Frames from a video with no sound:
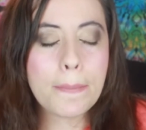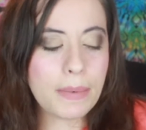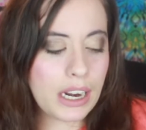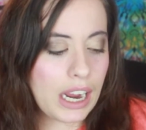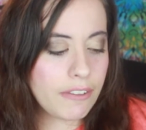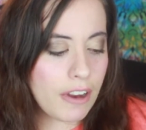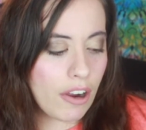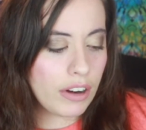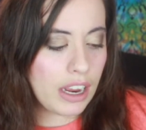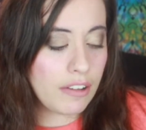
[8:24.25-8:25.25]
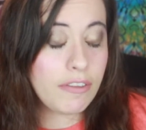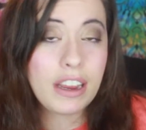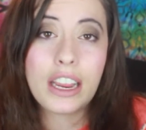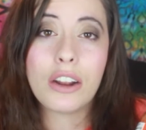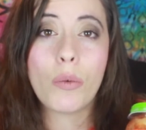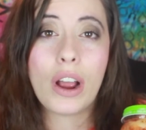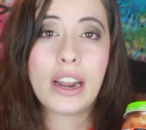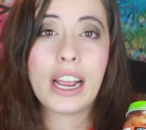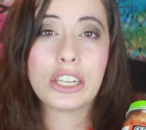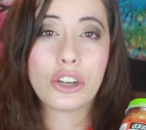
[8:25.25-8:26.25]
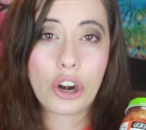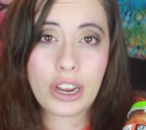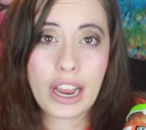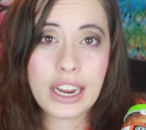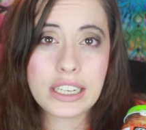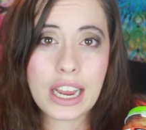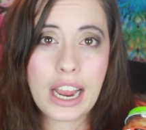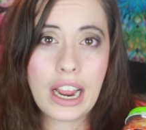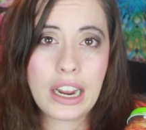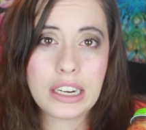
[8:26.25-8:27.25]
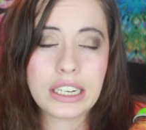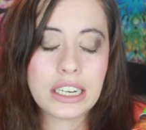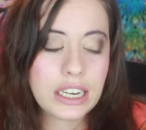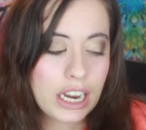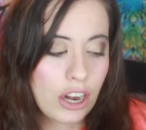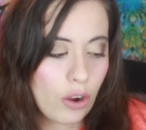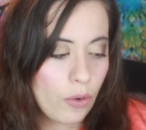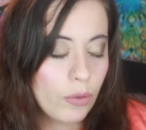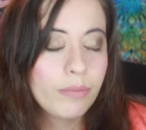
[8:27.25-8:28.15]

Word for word: but I found a vegan one at Target and you know